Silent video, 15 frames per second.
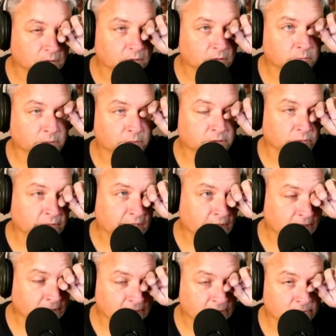but the
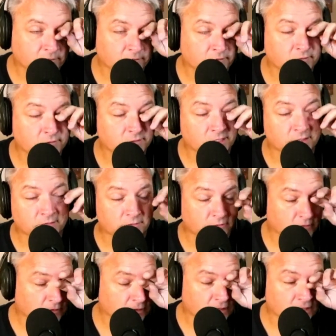reality is in
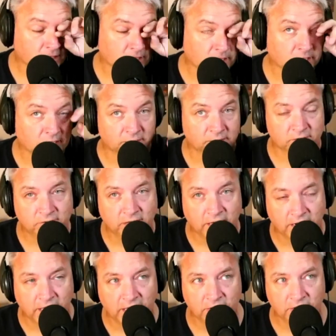this day
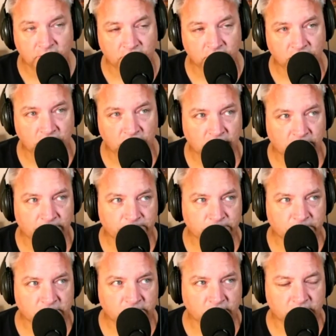and age,
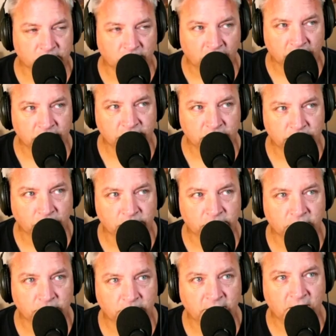she goes, honestly, most
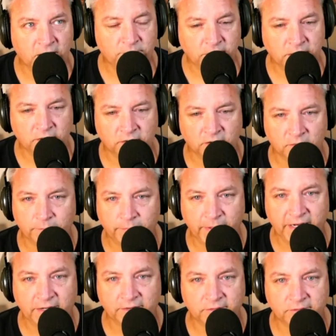of the men I meet are
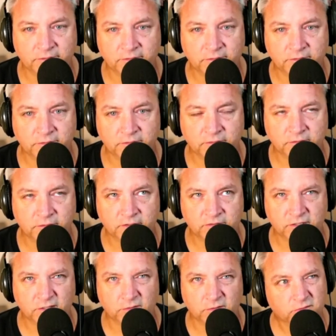betas. And
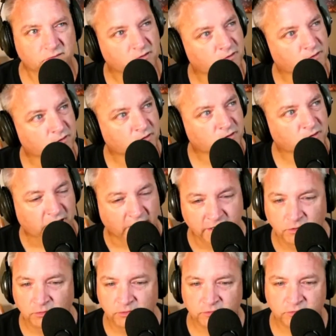she goes, I
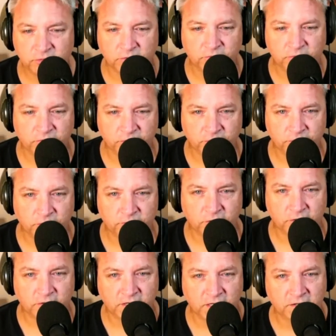know there's a
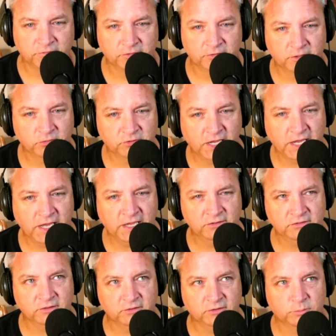need for those guys.
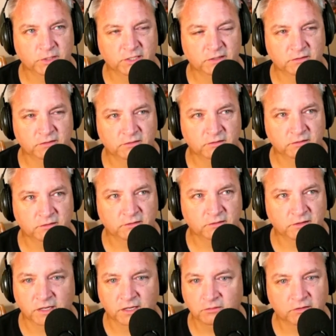She goes, but
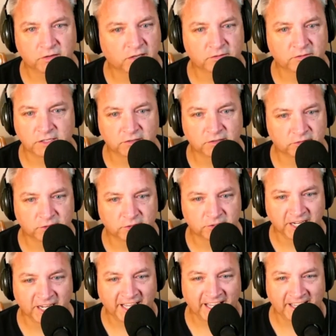I don't have a need for those
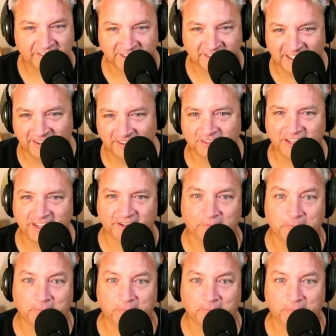guys. And I was like,